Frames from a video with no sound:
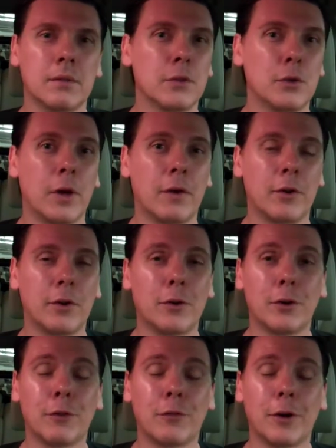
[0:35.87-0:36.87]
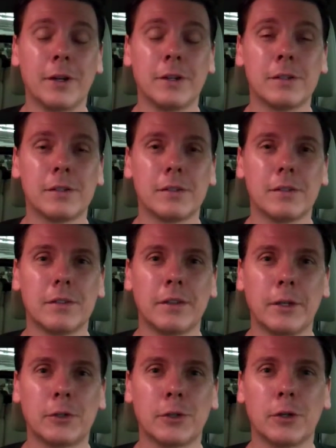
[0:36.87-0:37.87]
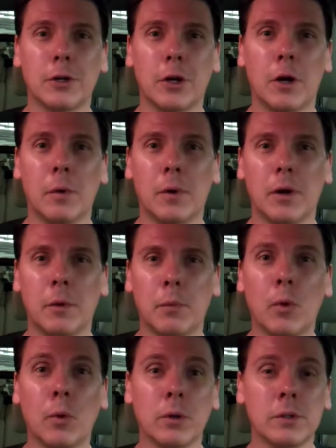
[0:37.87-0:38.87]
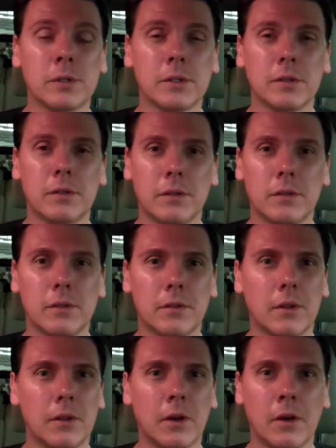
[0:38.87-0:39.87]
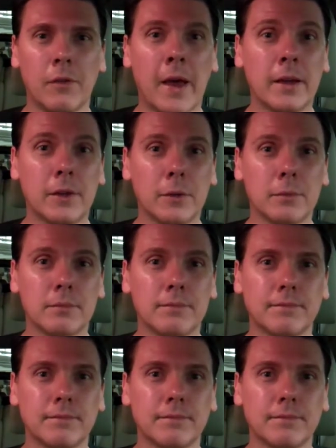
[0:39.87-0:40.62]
You ever heard a phrase, nature abhors a vacuum.